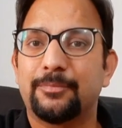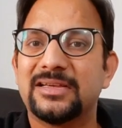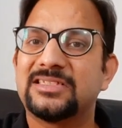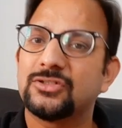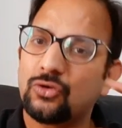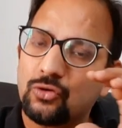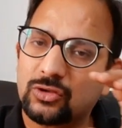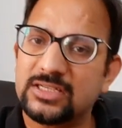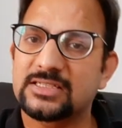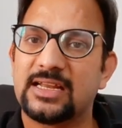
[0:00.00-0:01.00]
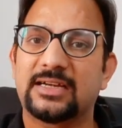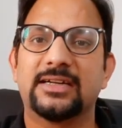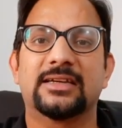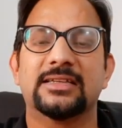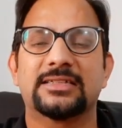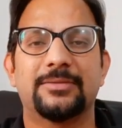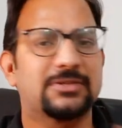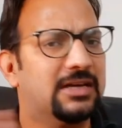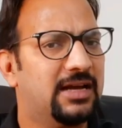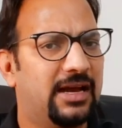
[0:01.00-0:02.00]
pages or the selected concepts